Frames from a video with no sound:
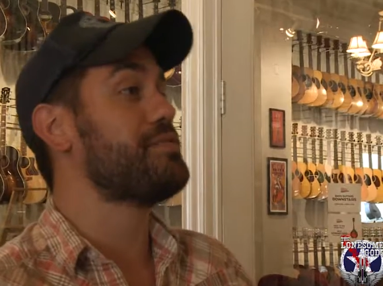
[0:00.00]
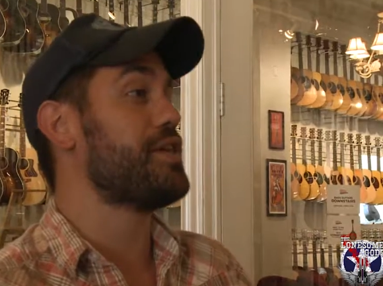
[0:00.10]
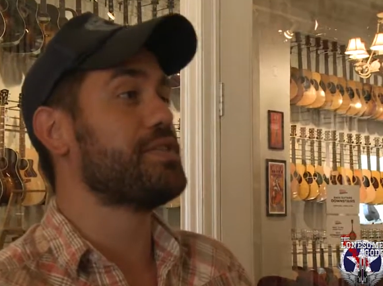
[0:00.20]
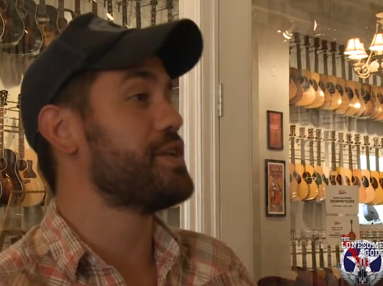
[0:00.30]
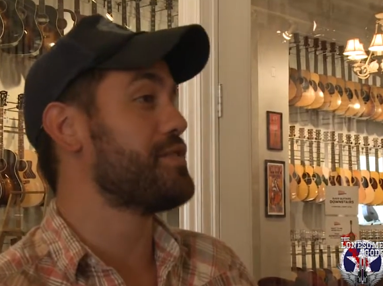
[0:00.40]

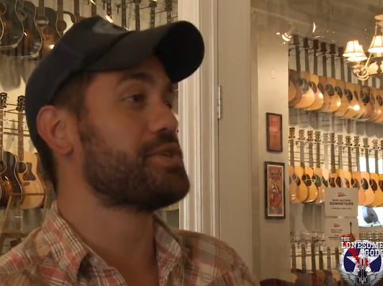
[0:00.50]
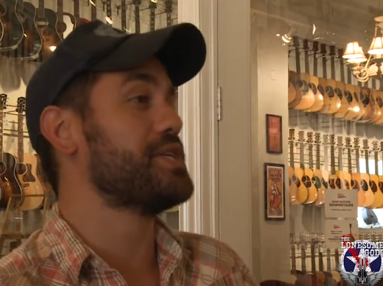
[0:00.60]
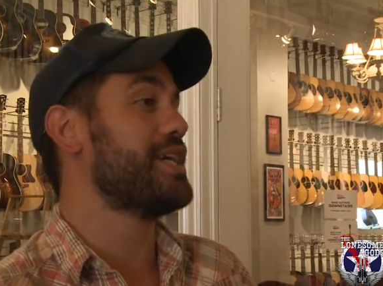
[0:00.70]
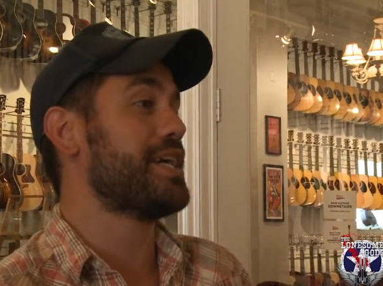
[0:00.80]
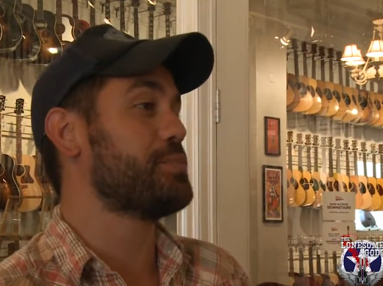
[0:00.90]
they'll never
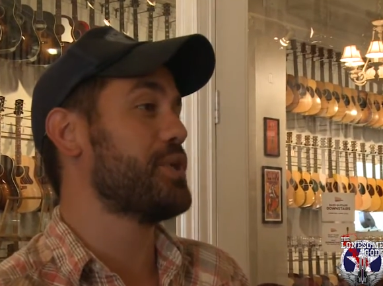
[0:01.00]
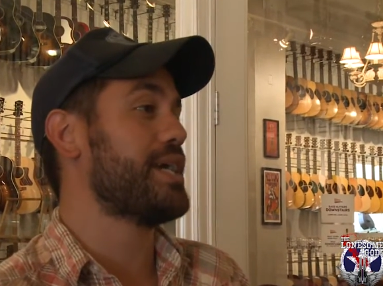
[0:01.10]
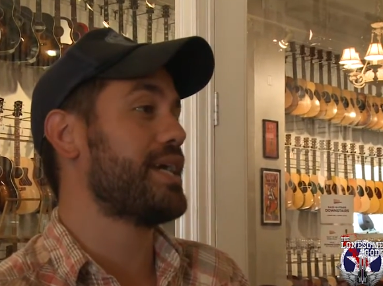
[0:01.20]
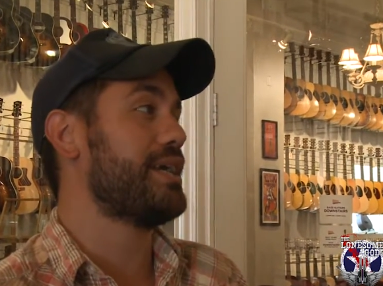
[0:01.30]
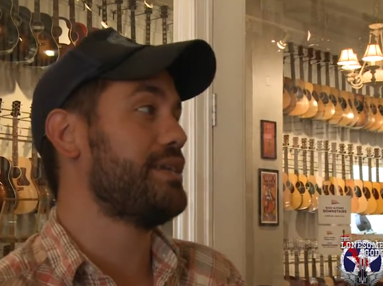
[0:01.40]
see again or
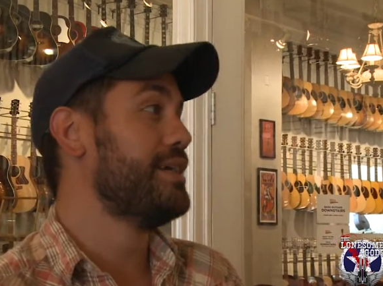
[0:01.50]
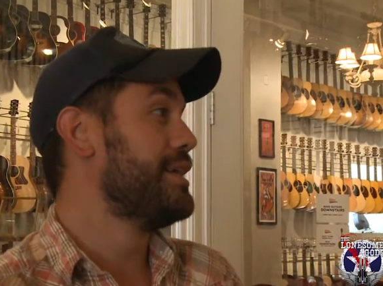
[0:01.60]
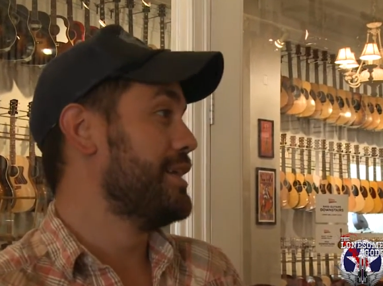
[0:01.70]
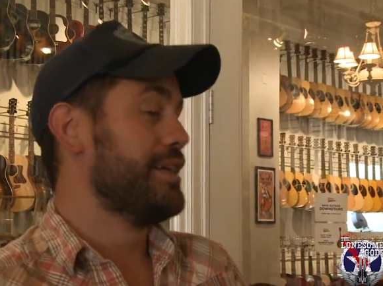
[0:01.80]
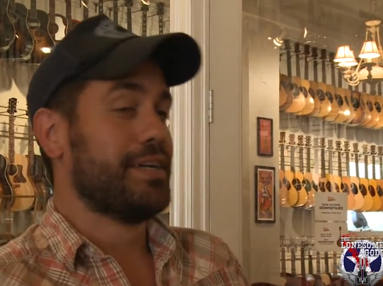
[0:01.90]
play again.
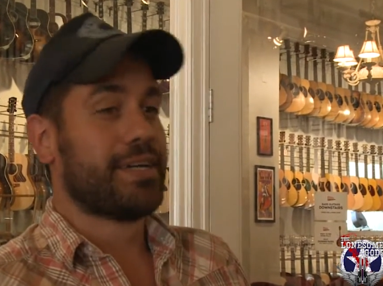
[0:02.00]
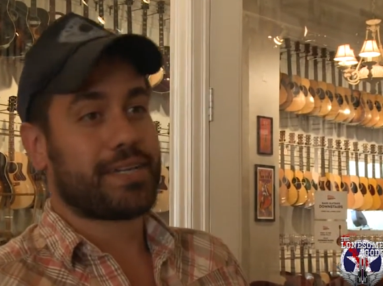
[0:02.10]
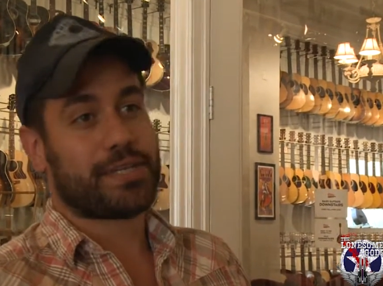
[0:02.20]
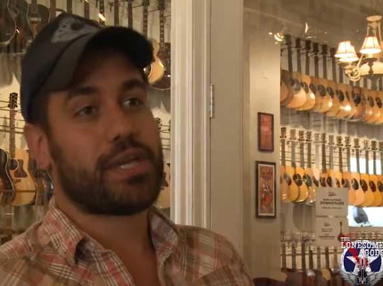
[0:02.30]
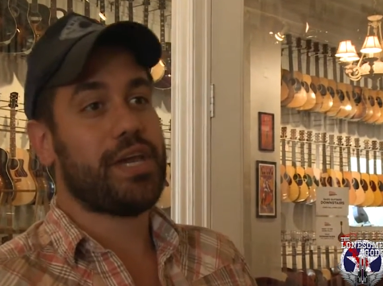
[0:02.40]

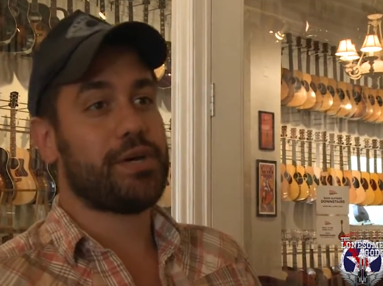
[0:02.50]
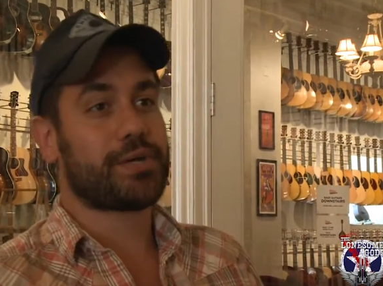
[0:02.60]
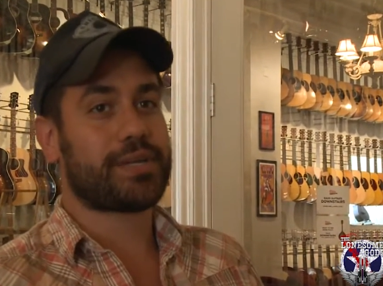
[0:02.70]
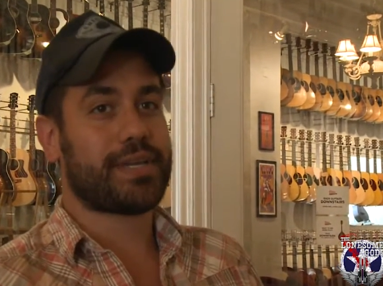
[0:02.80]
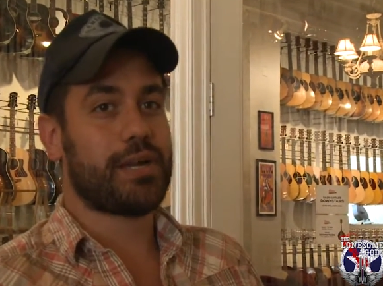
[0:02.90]
Kind
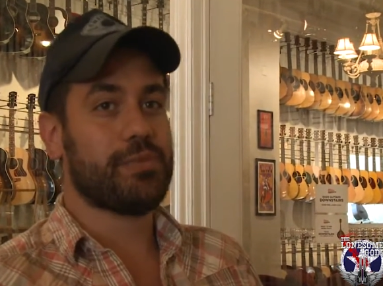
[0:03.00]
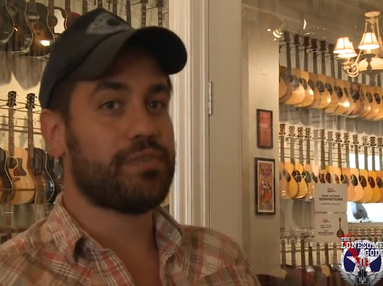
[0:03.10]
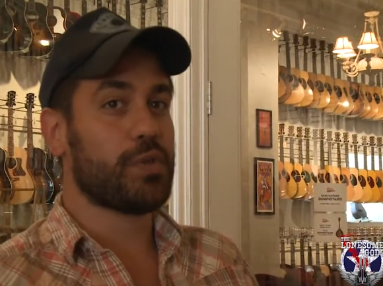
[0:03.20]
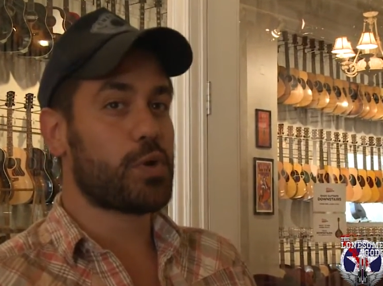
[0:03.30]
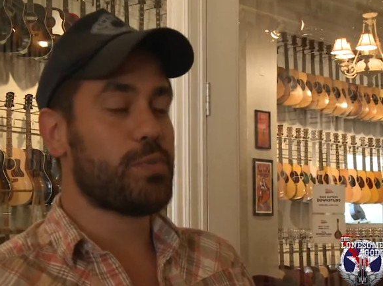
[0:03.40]
of be
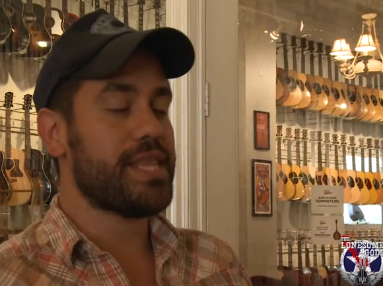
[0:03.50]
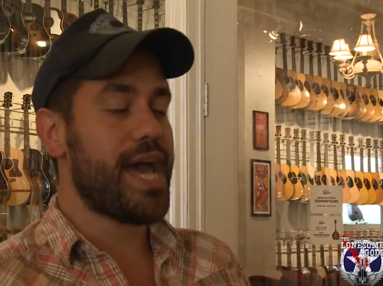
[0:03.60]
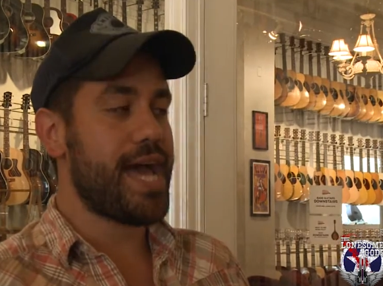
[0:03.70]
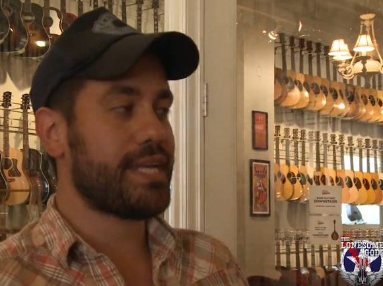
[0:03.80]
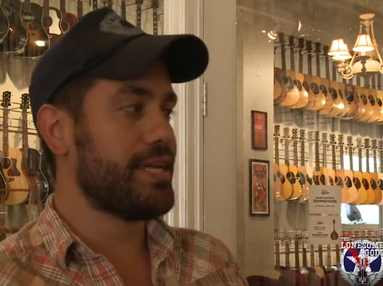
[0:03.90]
floored by
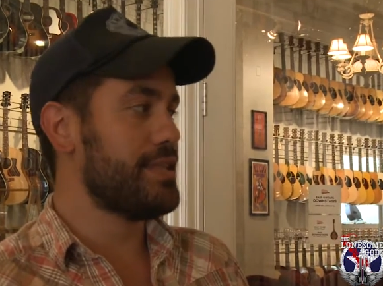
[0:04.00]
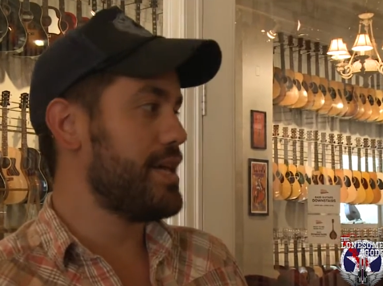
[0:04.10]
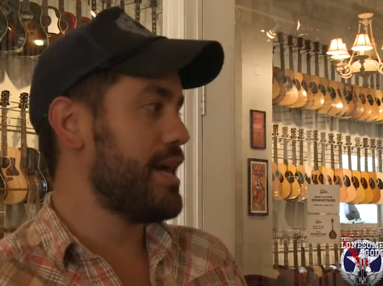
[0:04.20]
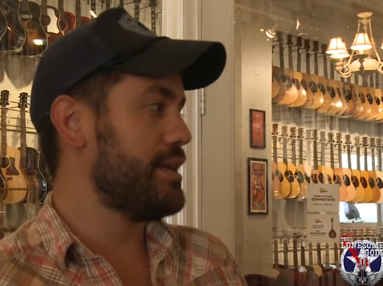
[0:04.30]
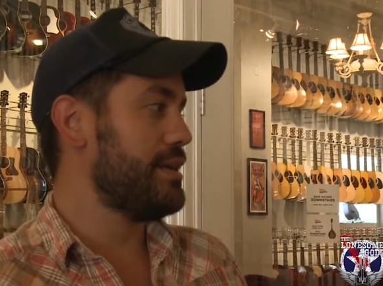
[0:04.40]
that, and
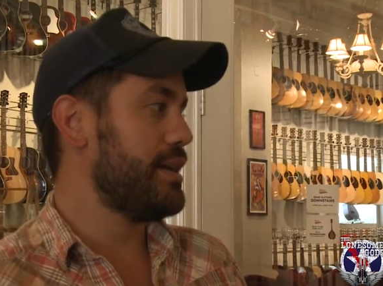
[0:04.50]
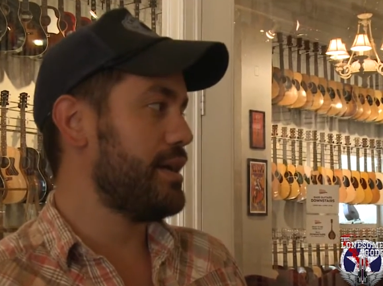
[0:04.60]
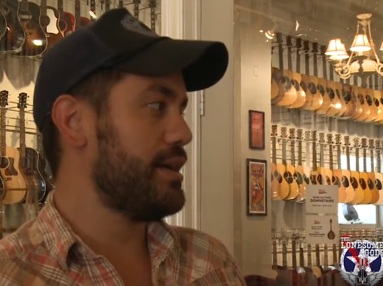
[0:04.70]
then